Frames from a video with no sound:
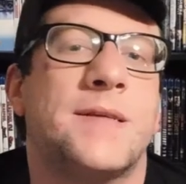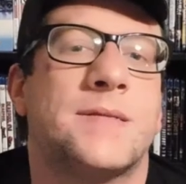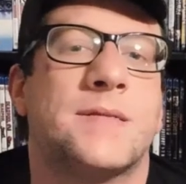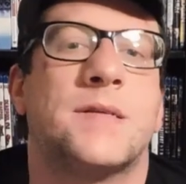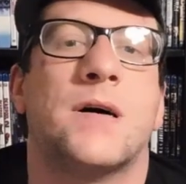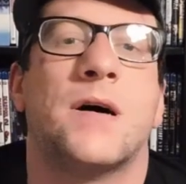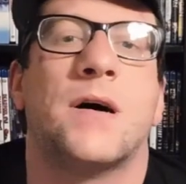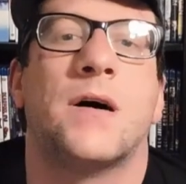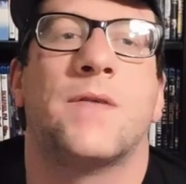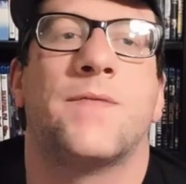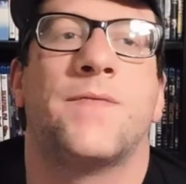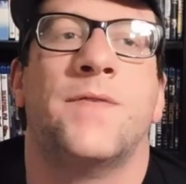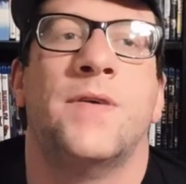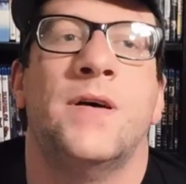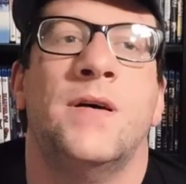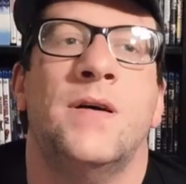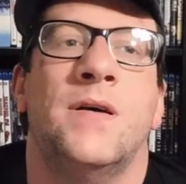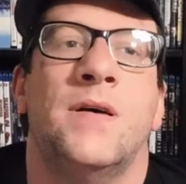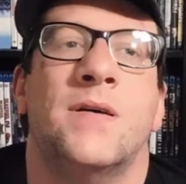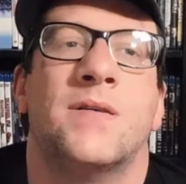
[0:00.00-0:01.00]
stuff.
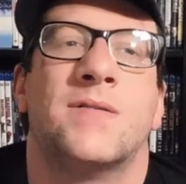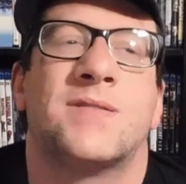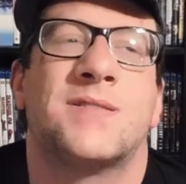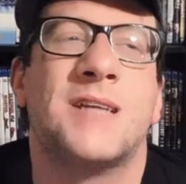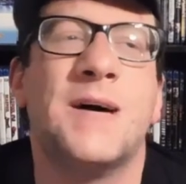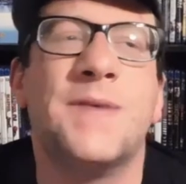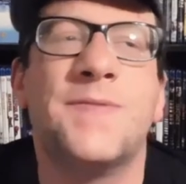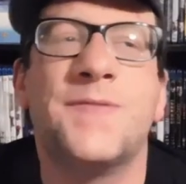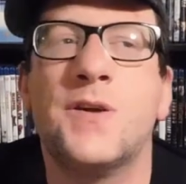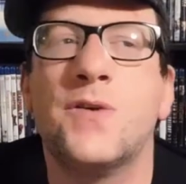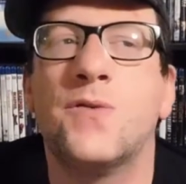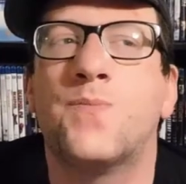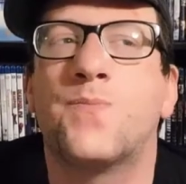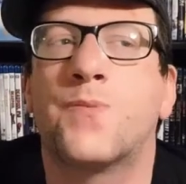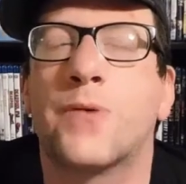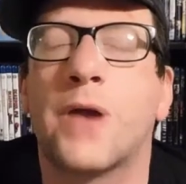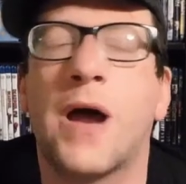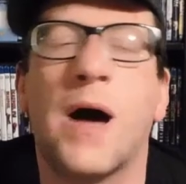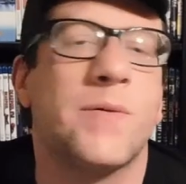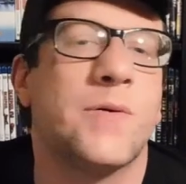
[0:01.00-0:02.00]
Stuff you
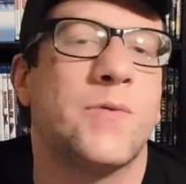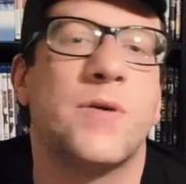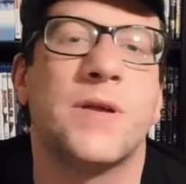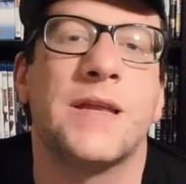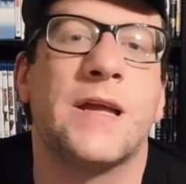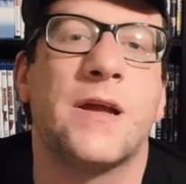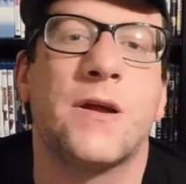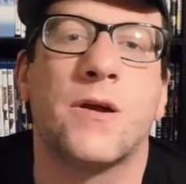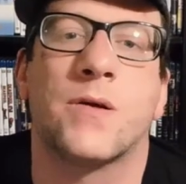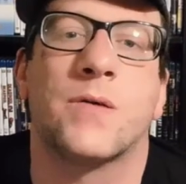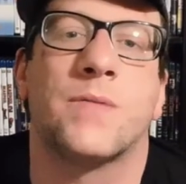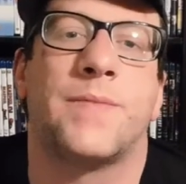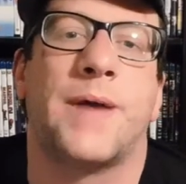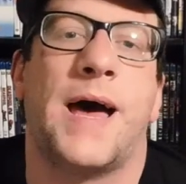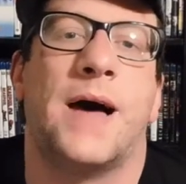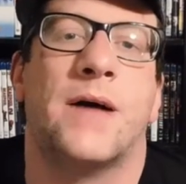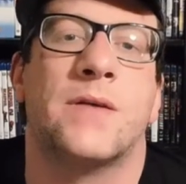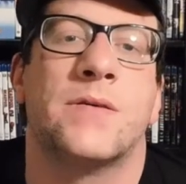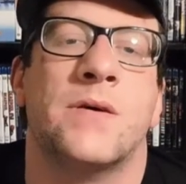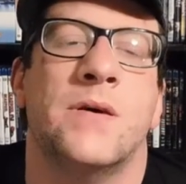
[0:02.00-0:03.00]
probably wouldn't hear
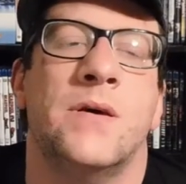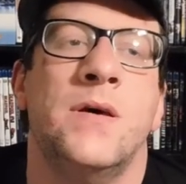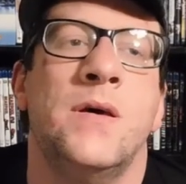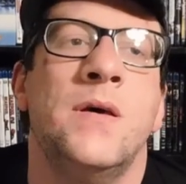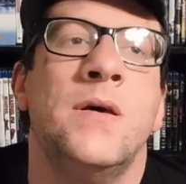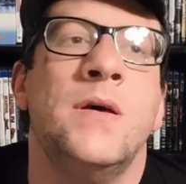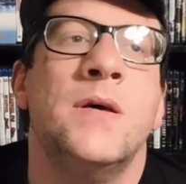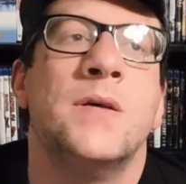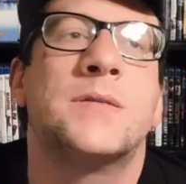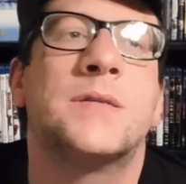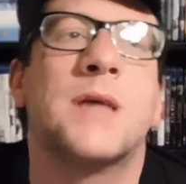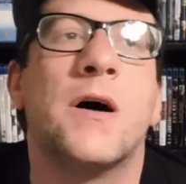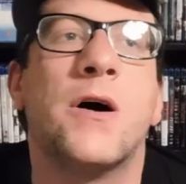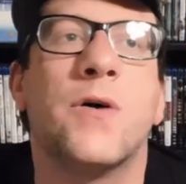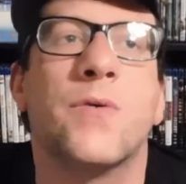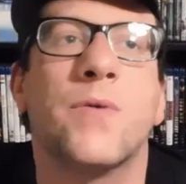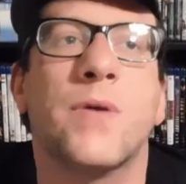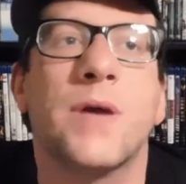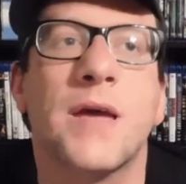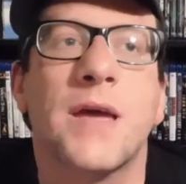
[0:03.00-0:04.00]
about.
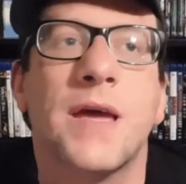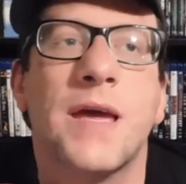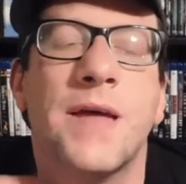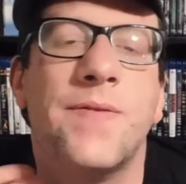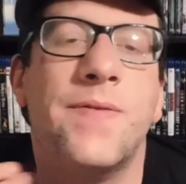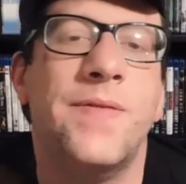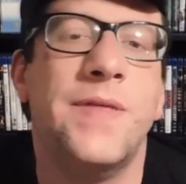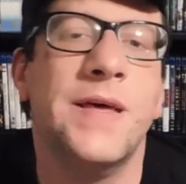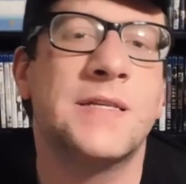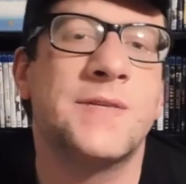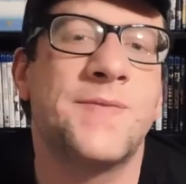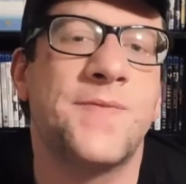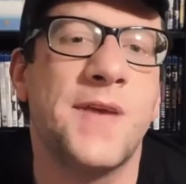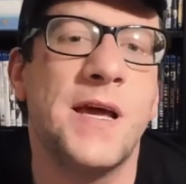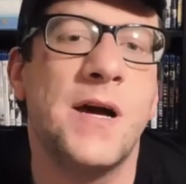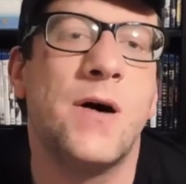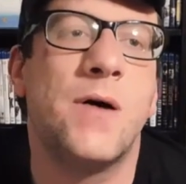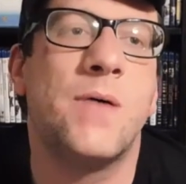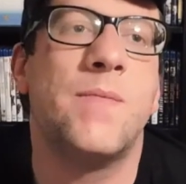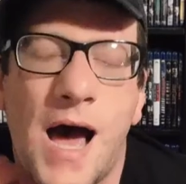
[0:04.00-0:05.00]
So in this
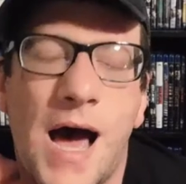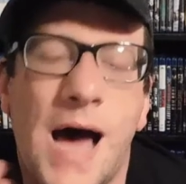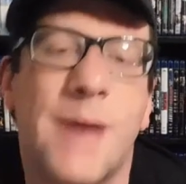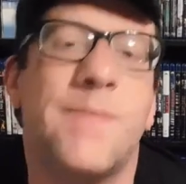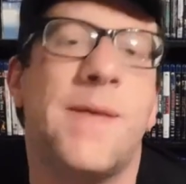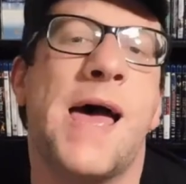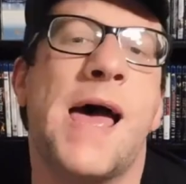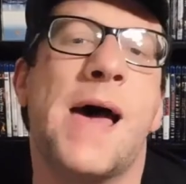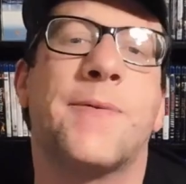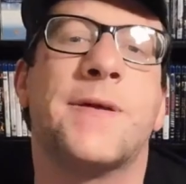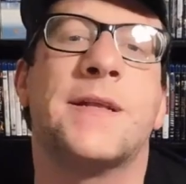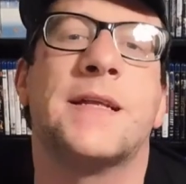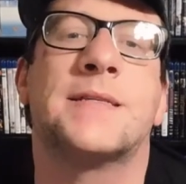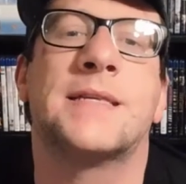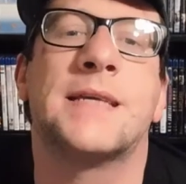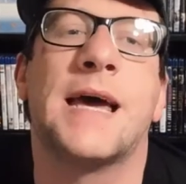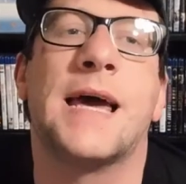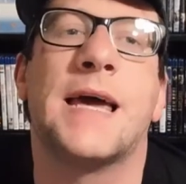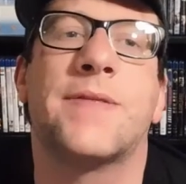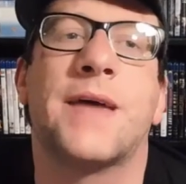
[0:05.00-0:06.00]
film, I'm happy to
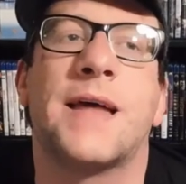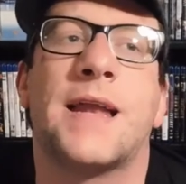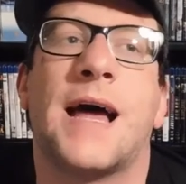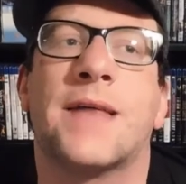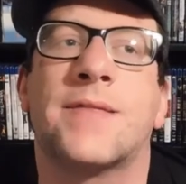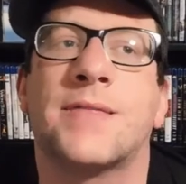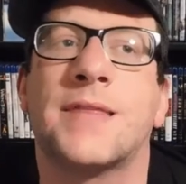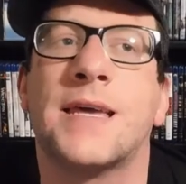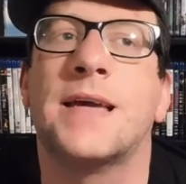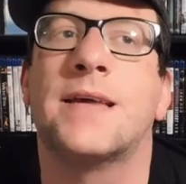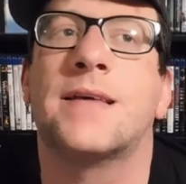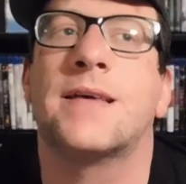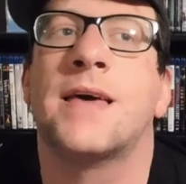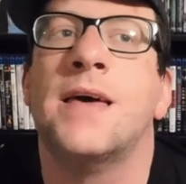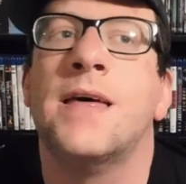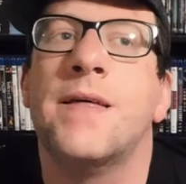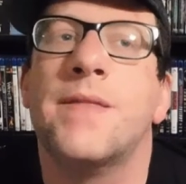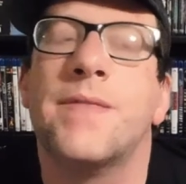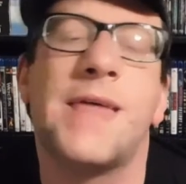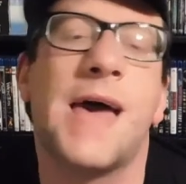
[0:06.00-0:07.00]
say that I think
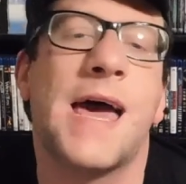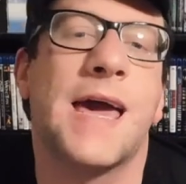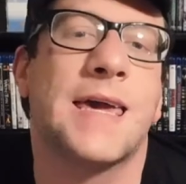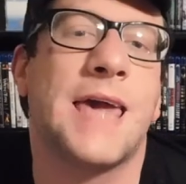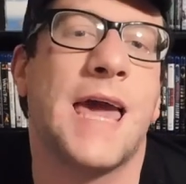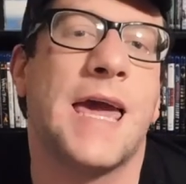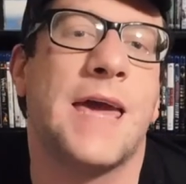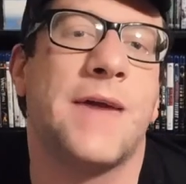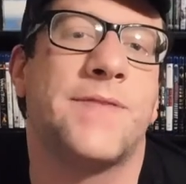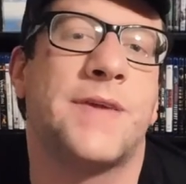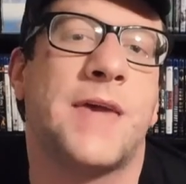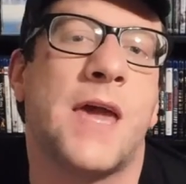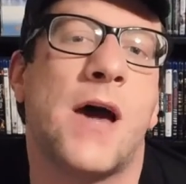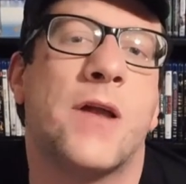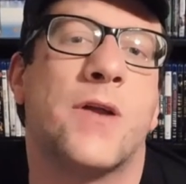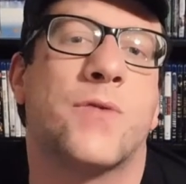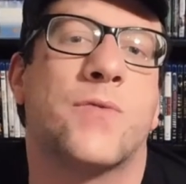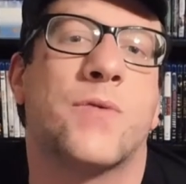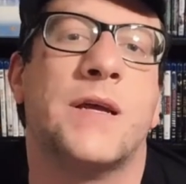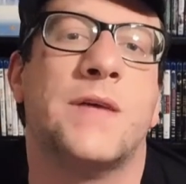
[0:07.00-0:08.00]
that gave
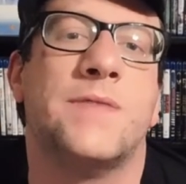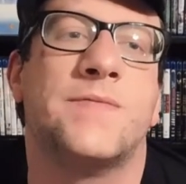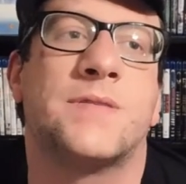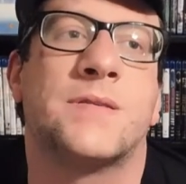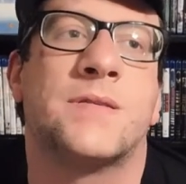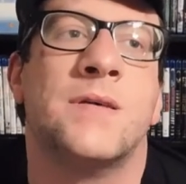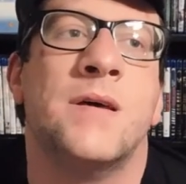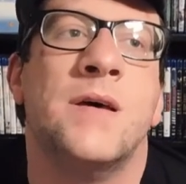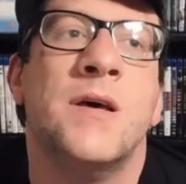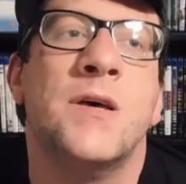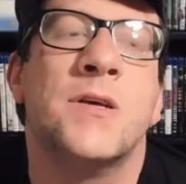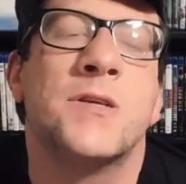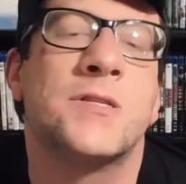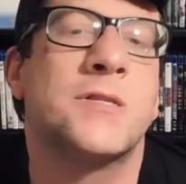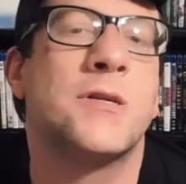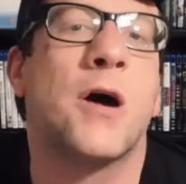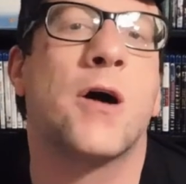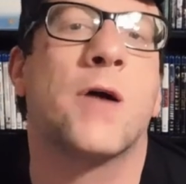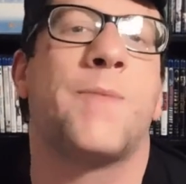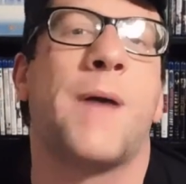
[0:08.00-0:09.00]
Keanu Reeves'
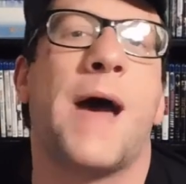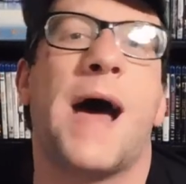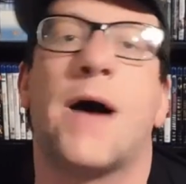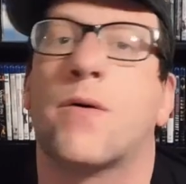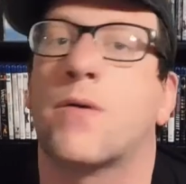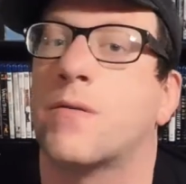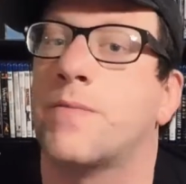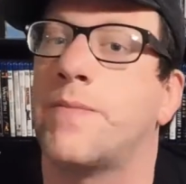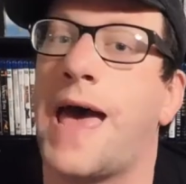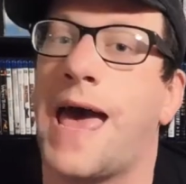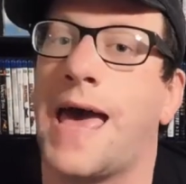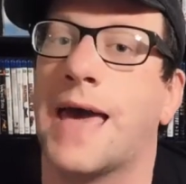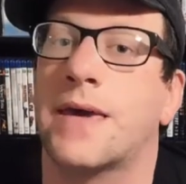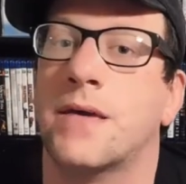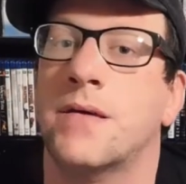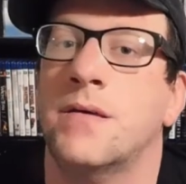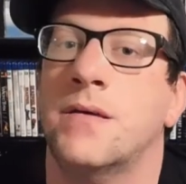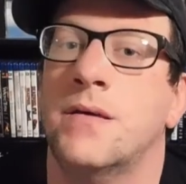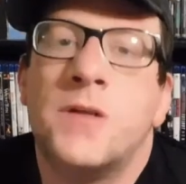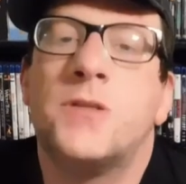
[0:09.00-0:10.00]
star power
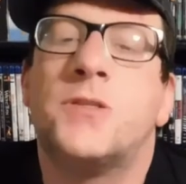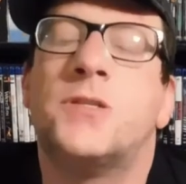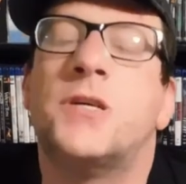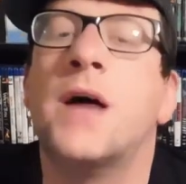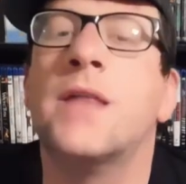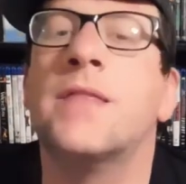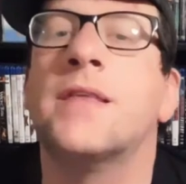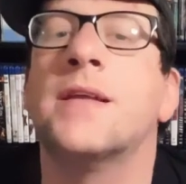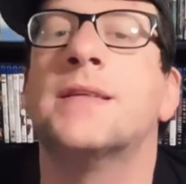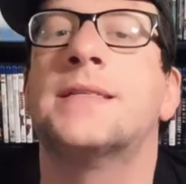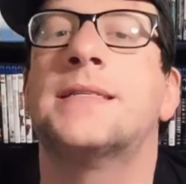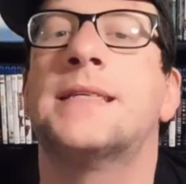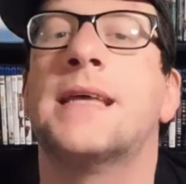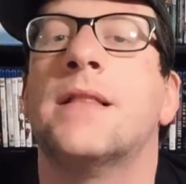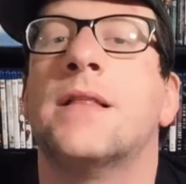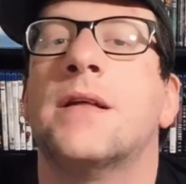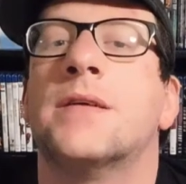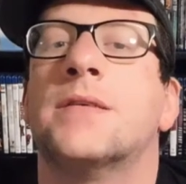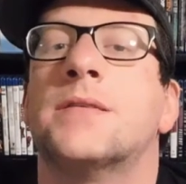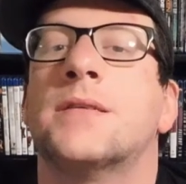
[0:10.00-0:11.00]
back. Jonathan
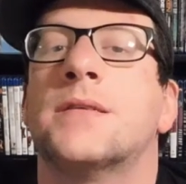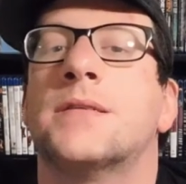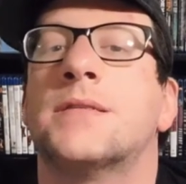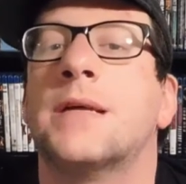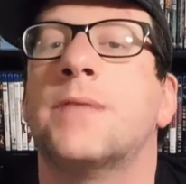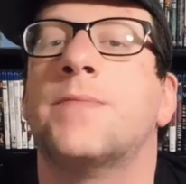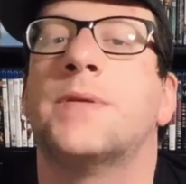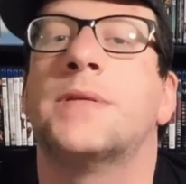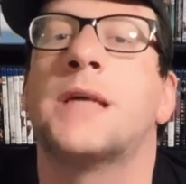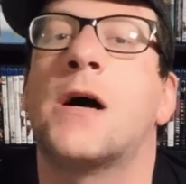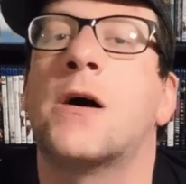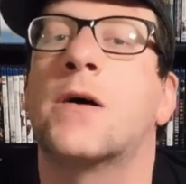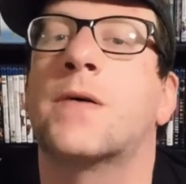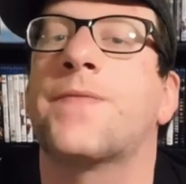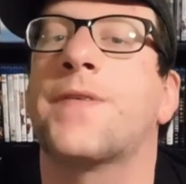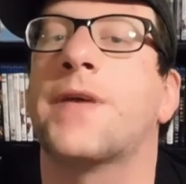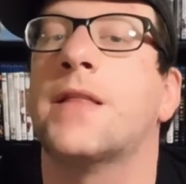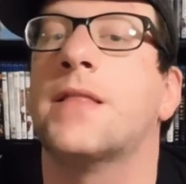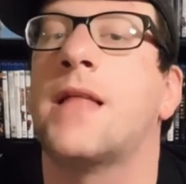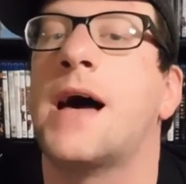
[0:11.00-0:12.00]
Cella's
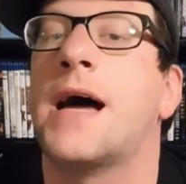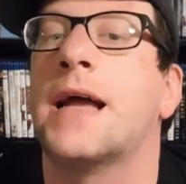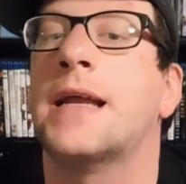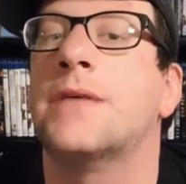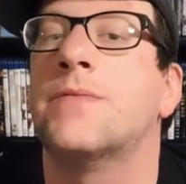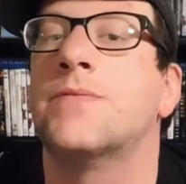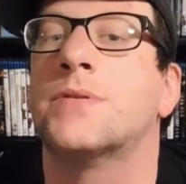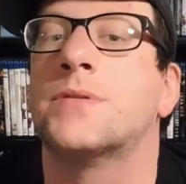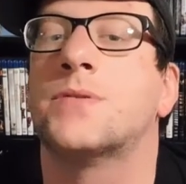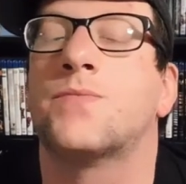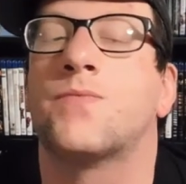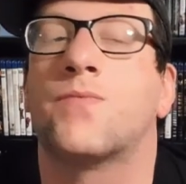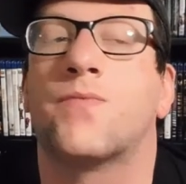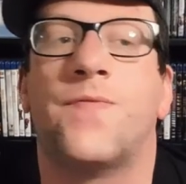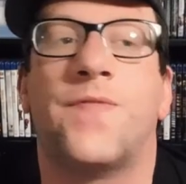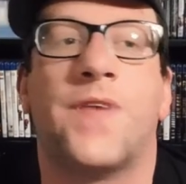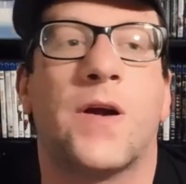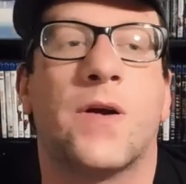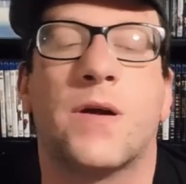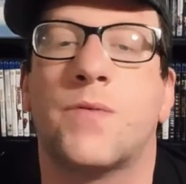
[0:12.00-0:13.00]
cinematography and lighting was
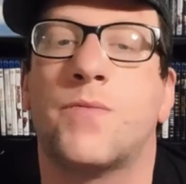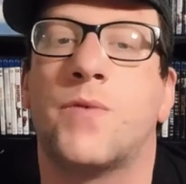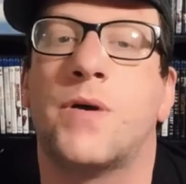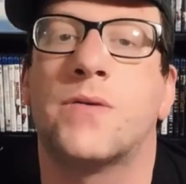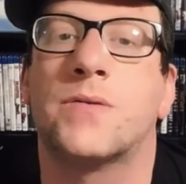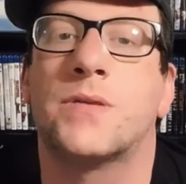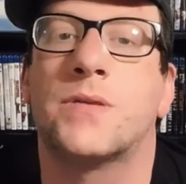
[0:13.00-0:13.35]
very well